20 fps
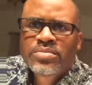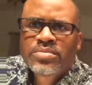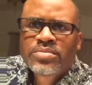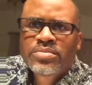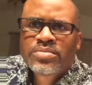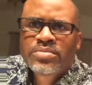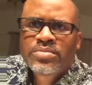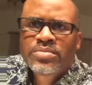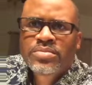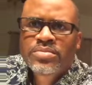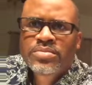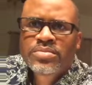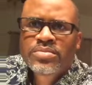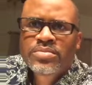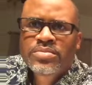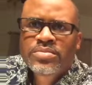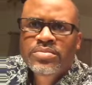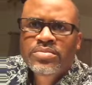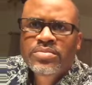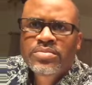
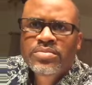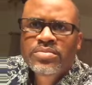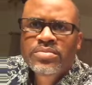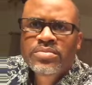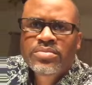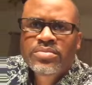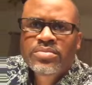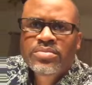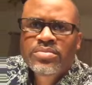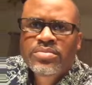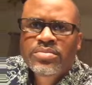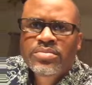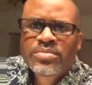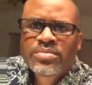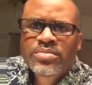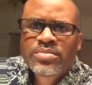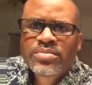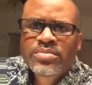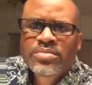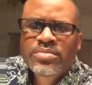
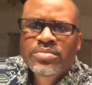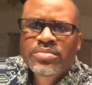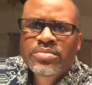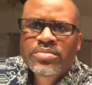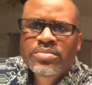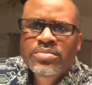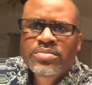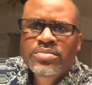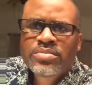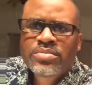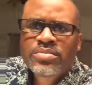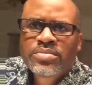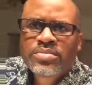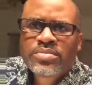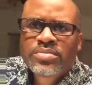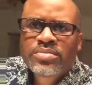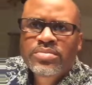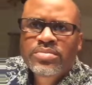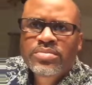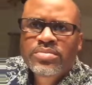
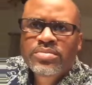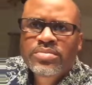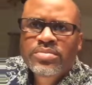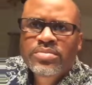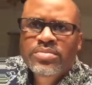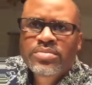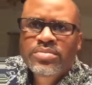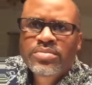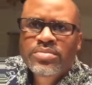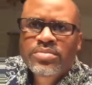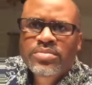(silent)